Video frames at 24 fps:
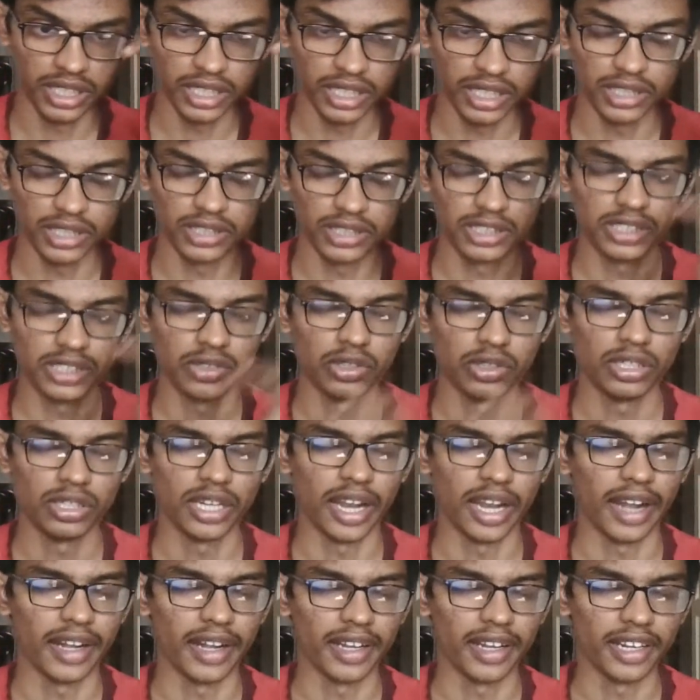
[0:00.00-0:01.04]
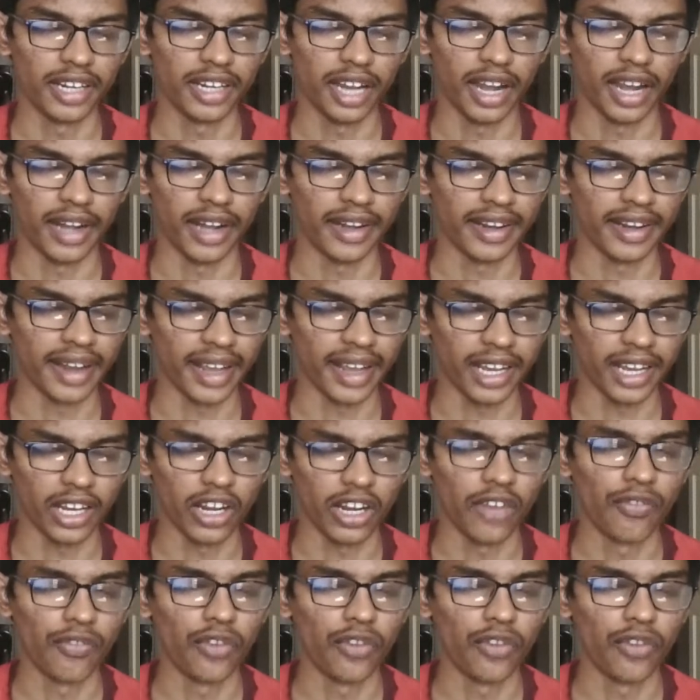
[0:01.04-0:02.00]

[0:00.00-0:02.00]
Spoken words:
is given at an angle of